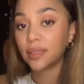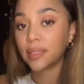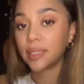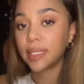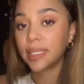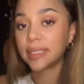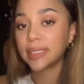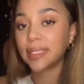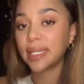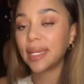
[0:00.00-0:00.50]

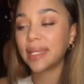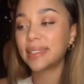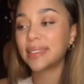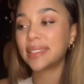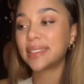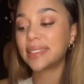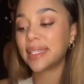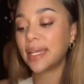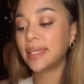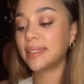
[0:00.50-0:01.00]
It's like
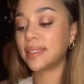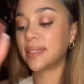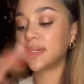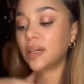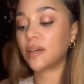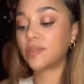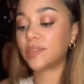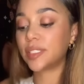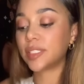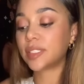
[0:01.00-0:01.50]
this ending
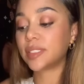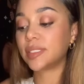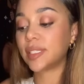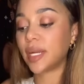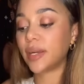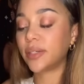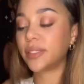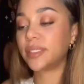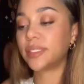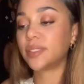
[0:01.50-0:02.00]
of this
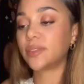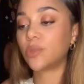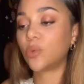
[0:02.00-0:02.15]
narrative